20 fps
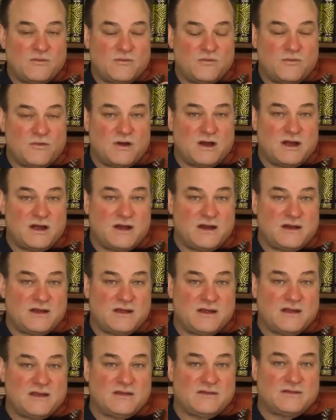1,
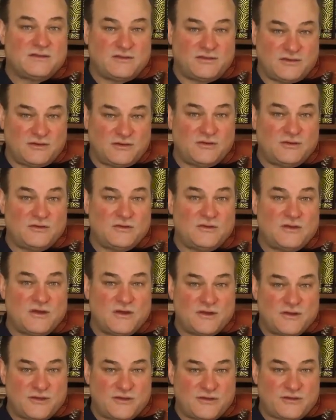
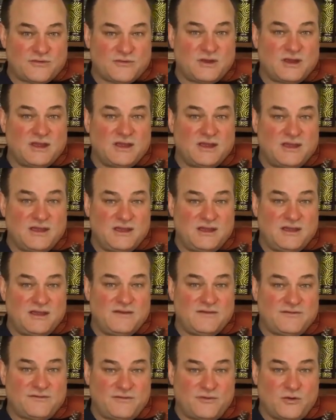2,
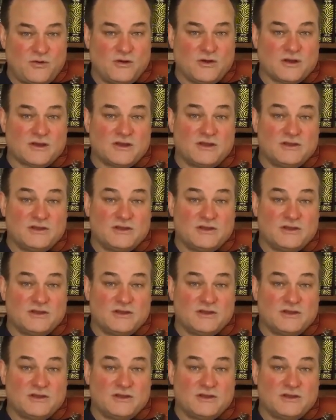3, 4.